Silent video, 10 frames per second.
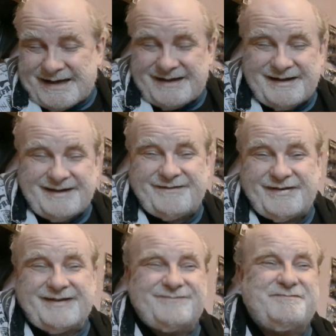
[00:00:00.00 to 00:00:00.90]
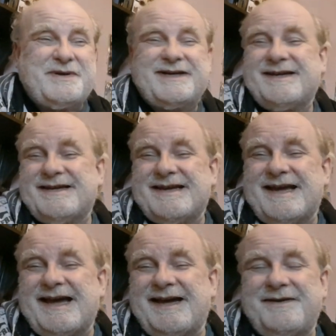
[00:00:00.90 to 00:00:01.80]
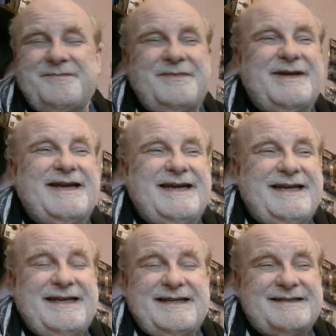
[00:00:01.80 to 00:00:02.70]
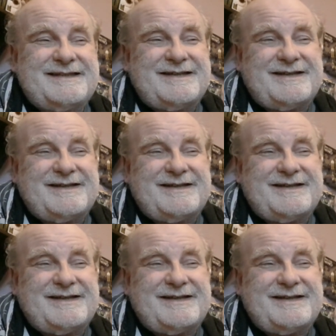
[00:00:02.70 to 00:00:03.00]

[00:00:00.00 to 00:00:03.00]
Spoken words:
But it is